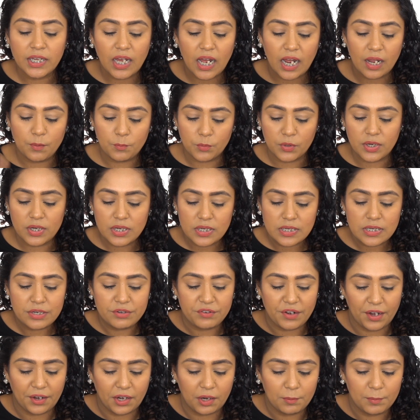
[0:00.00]
I wouldn't
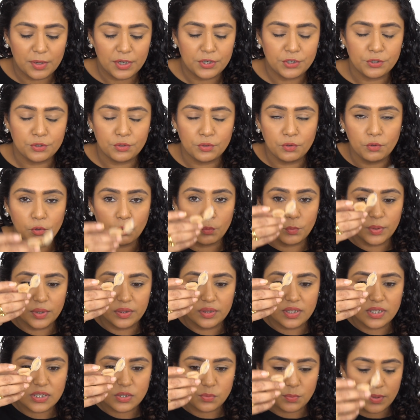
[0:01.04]
recommend you to go with
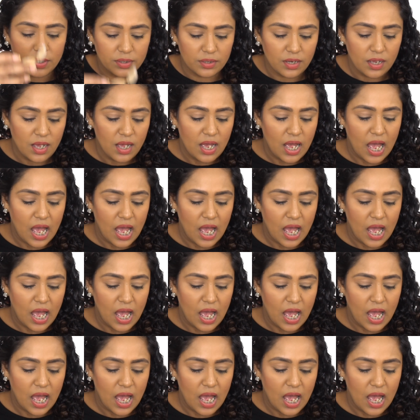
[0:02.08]
this one.